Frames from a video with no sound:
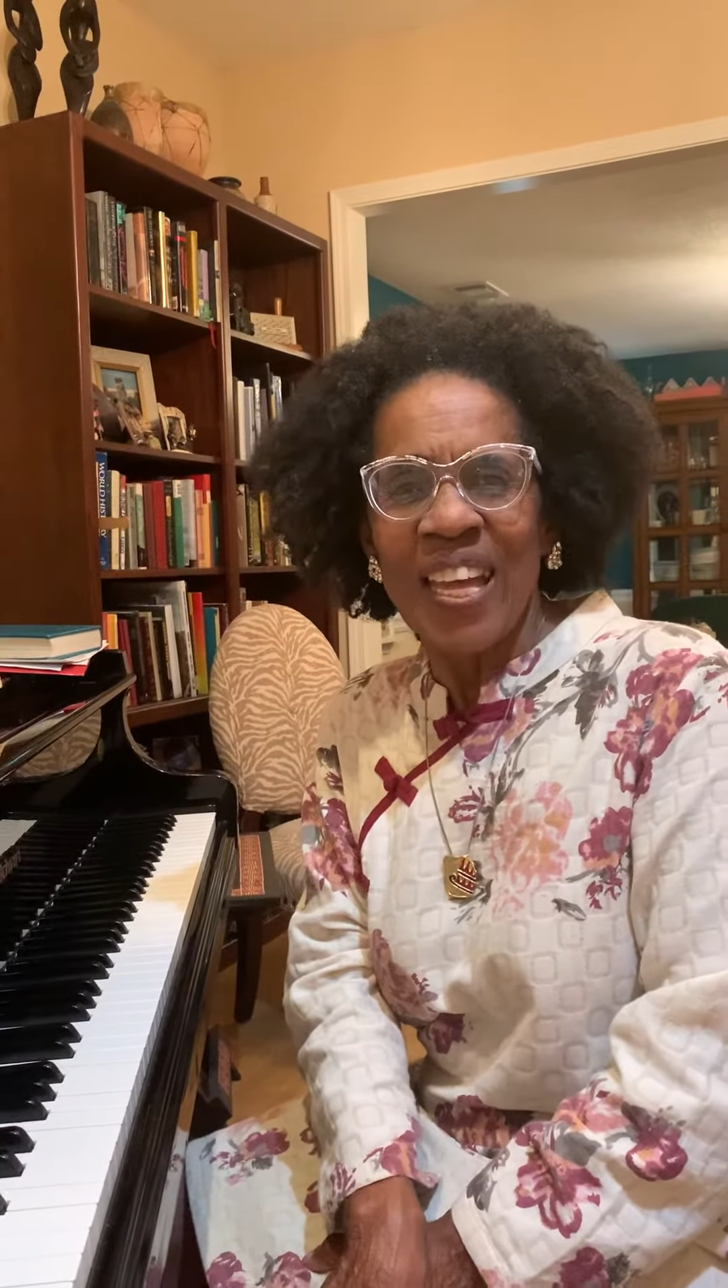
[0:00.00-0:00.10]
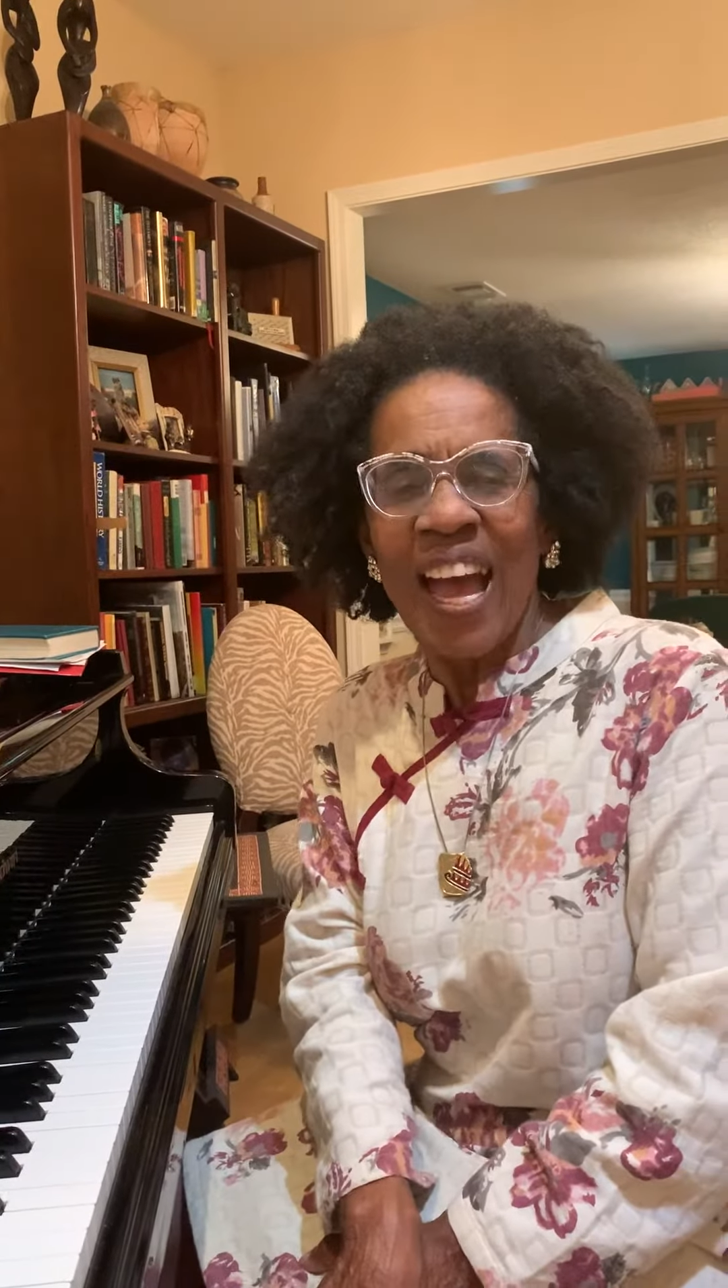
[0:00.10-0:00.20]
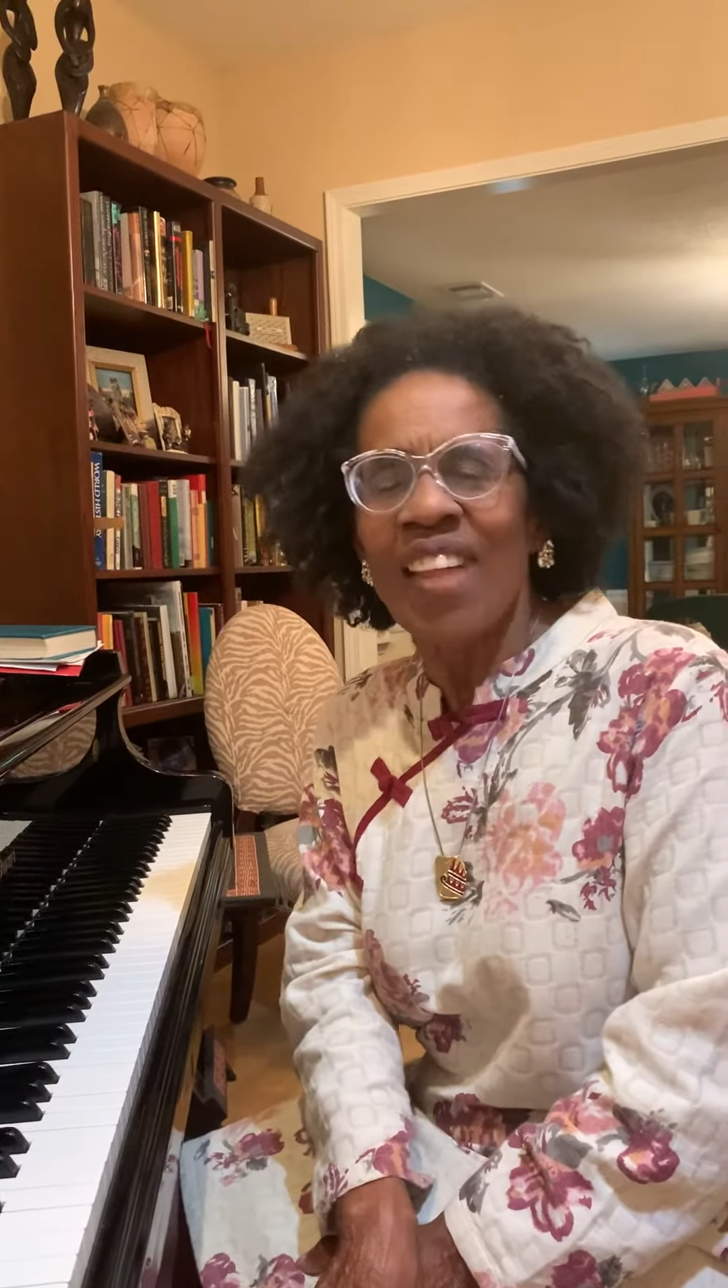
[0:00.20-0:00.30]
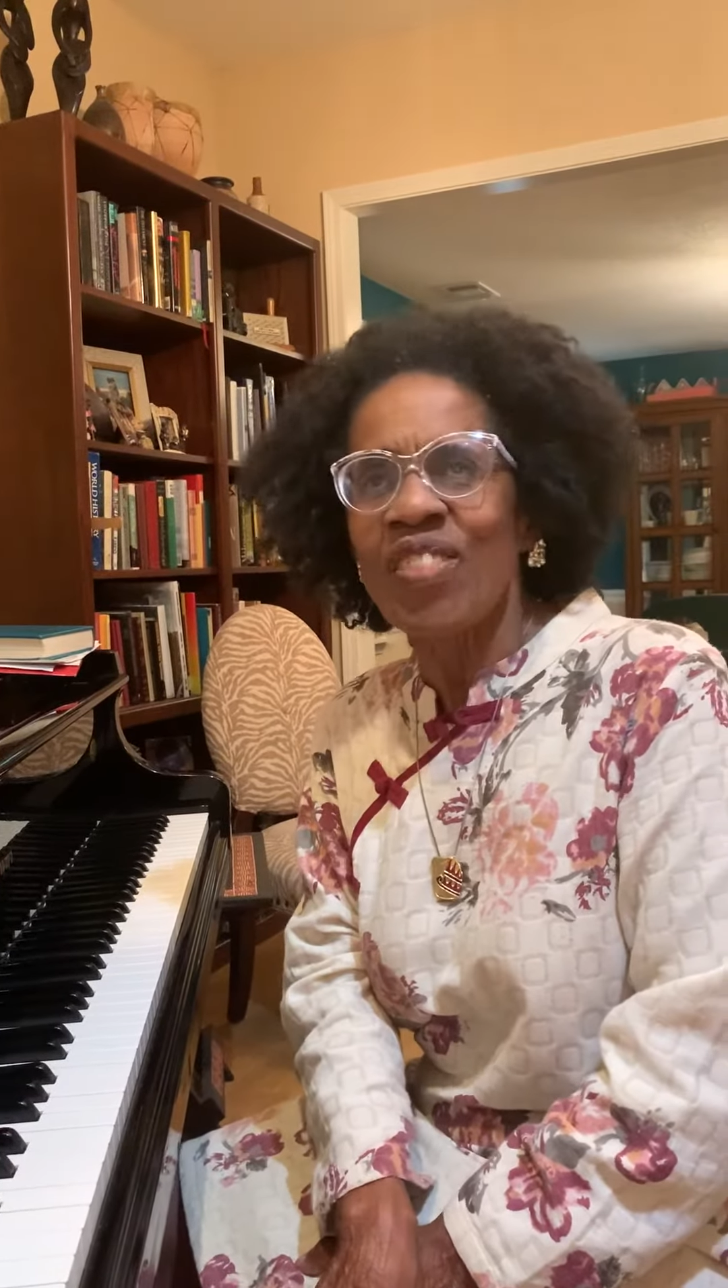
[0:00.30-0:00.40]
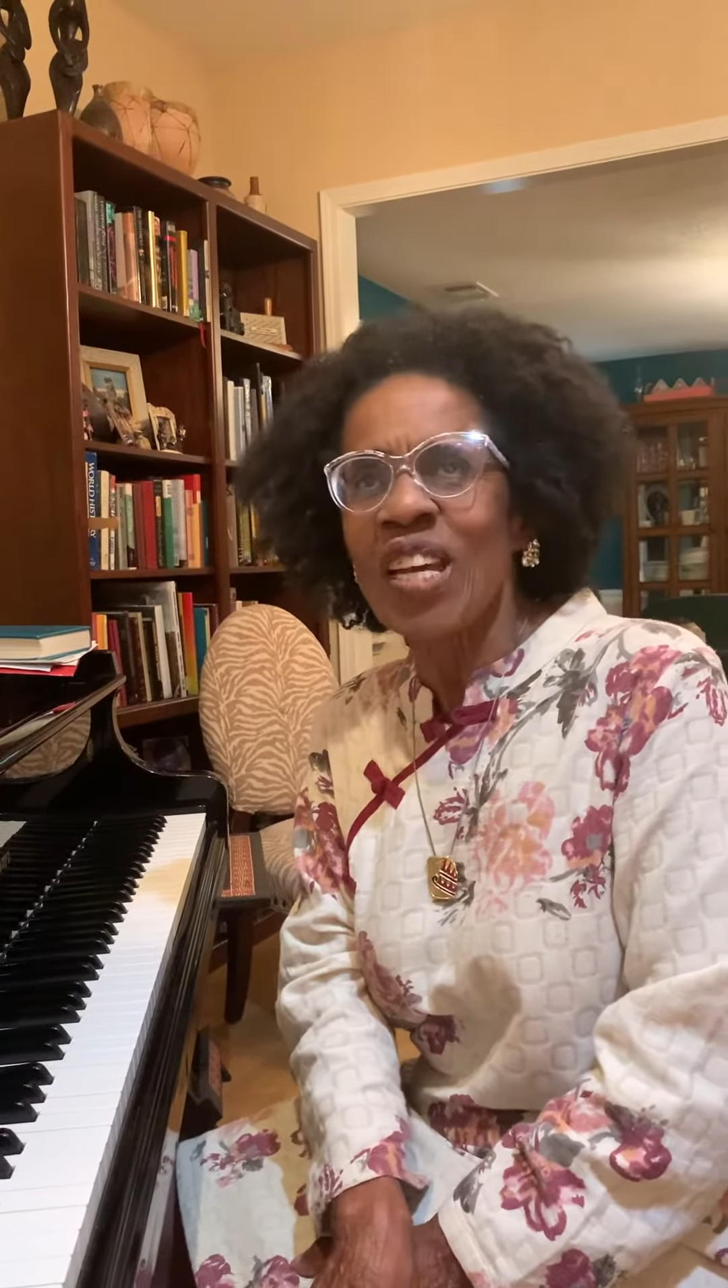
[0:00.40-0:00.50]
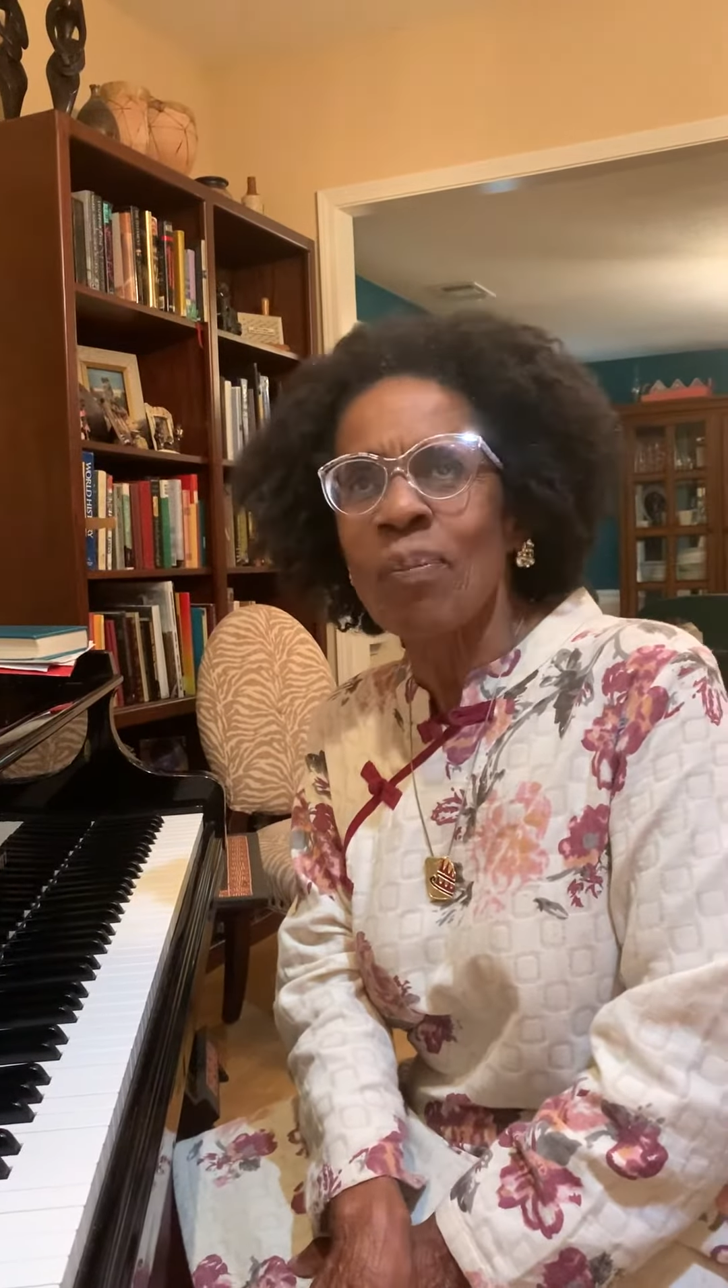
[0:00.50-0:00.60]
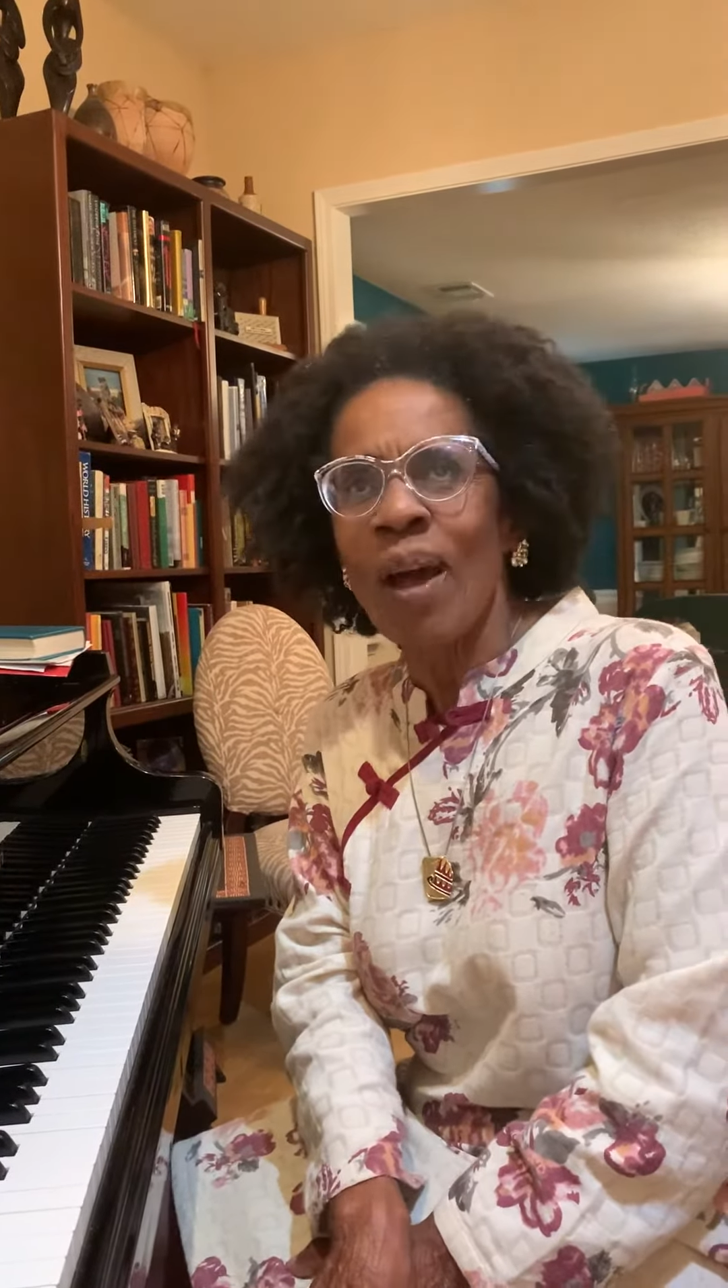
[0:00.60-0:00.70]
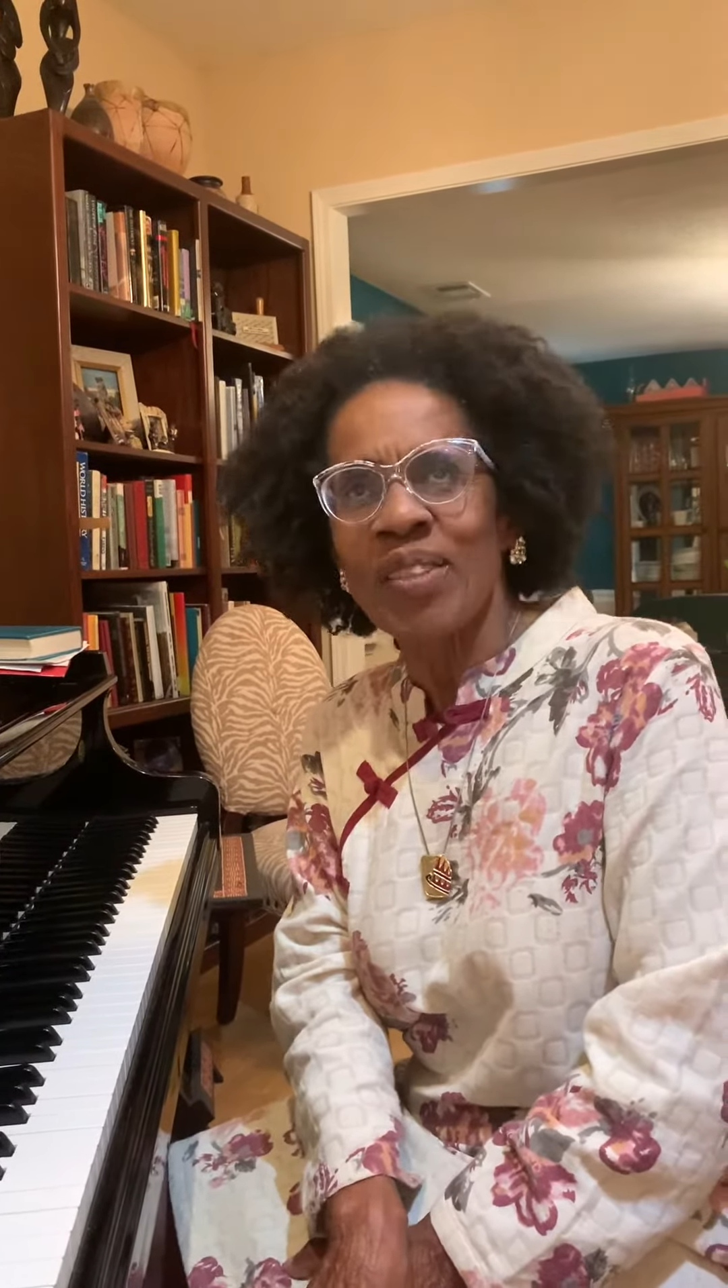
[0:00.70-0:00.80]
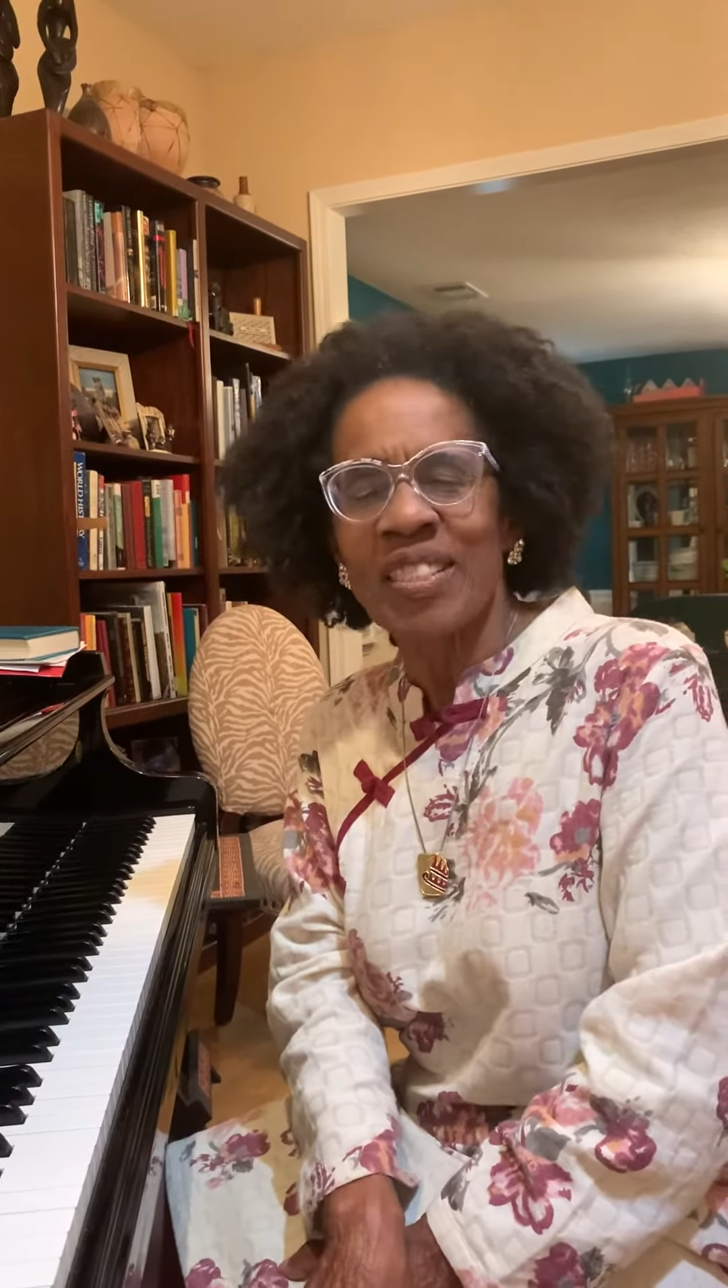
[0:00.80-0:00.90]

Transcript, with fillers: I think about the